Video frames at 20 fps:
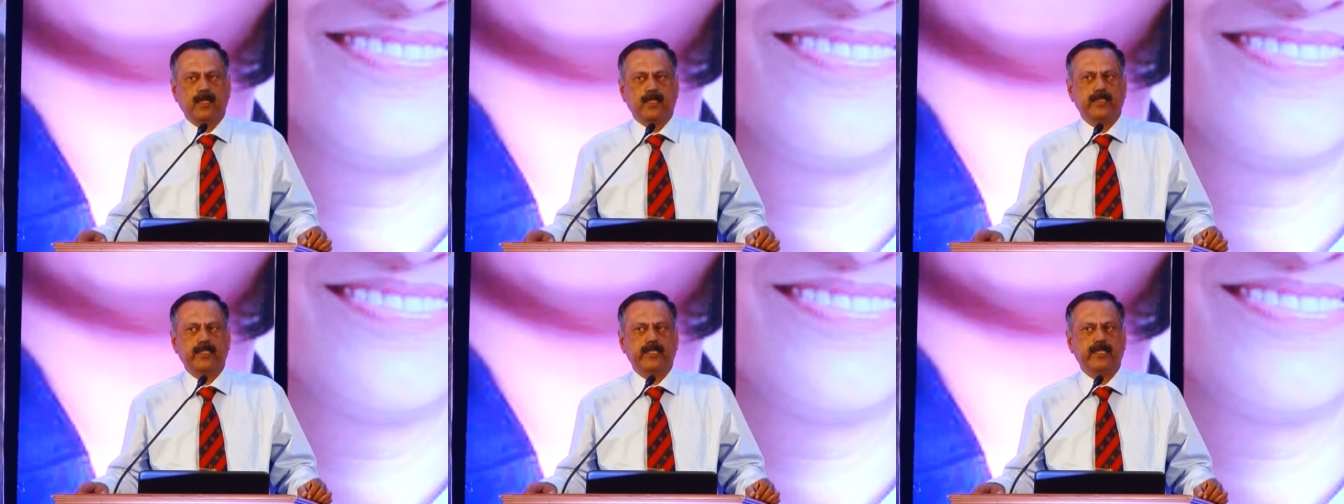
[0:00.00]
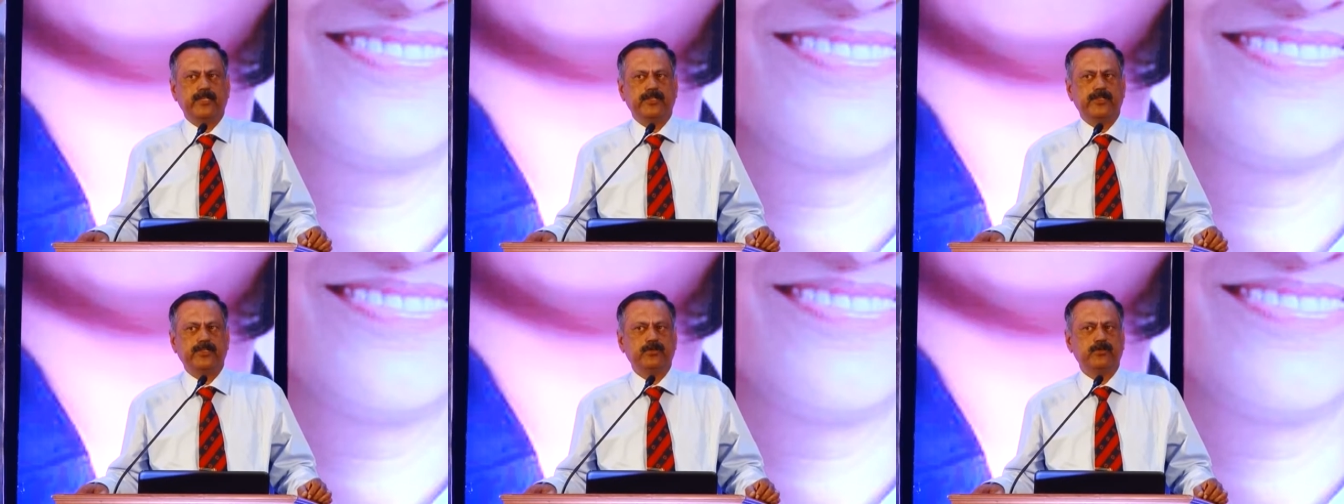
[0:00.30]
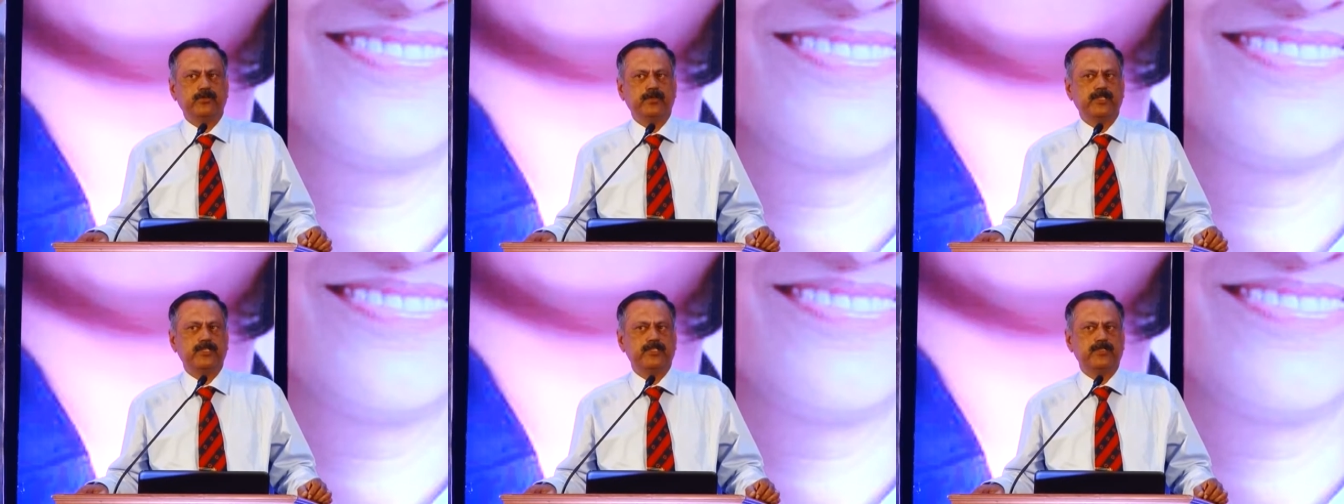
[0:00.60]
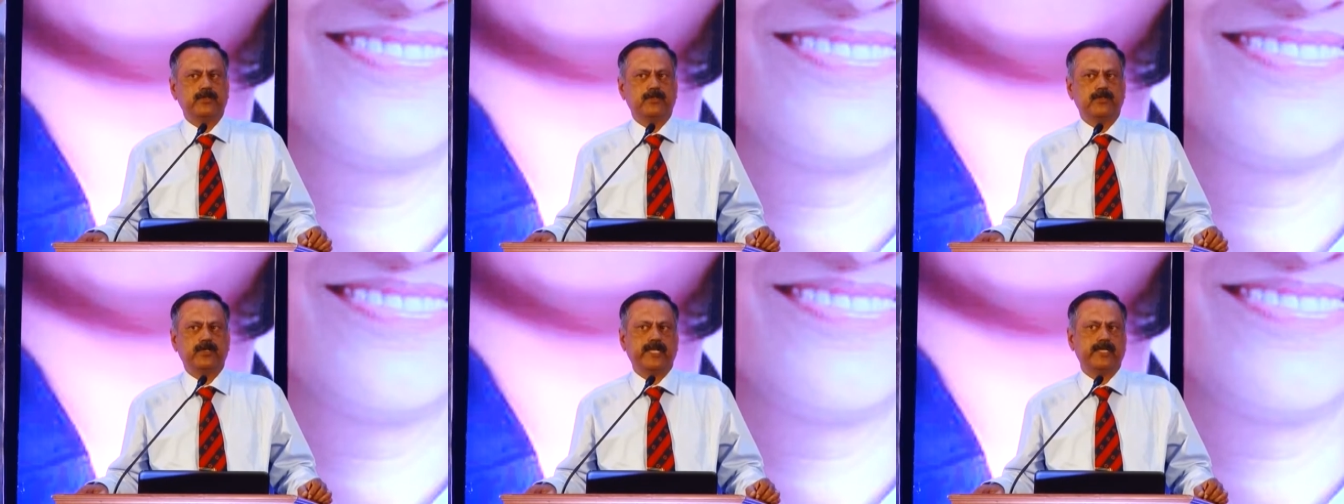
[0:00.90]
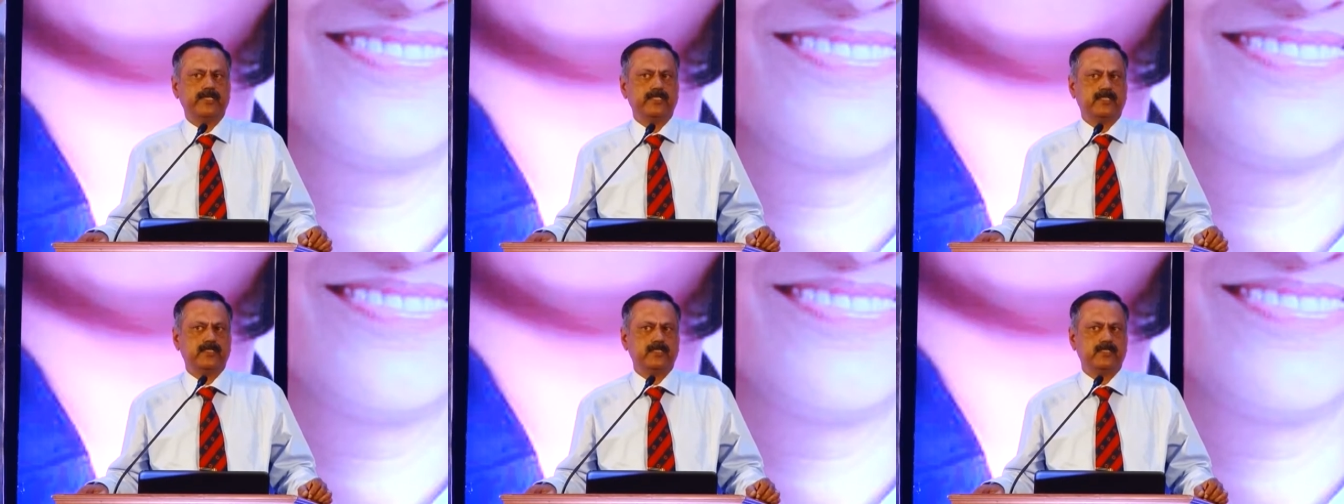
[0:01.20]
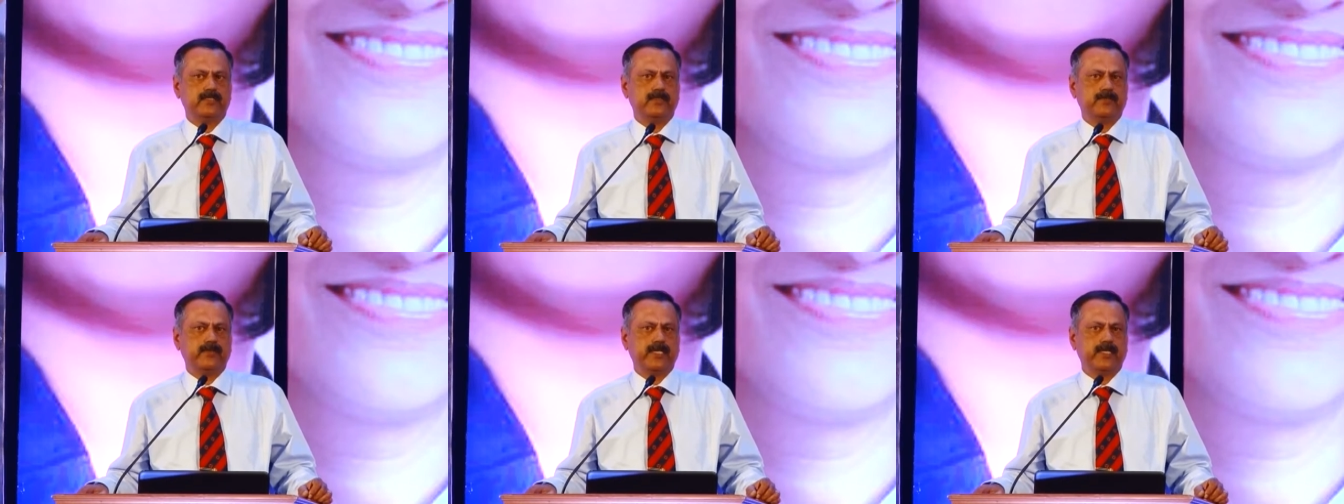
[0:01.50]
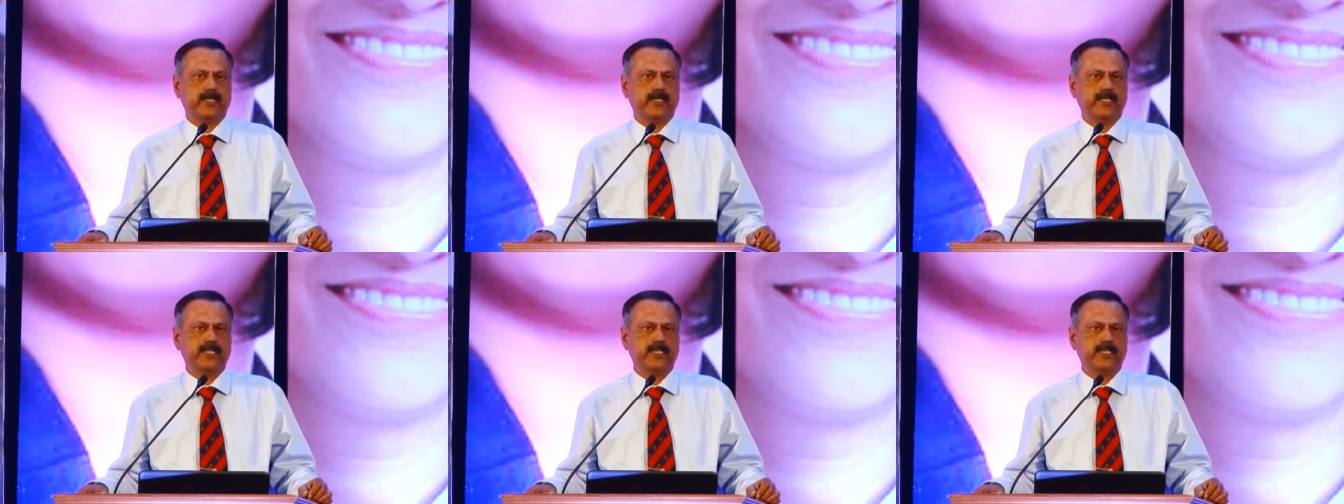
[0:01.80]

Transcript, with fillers: There are numerous occasions when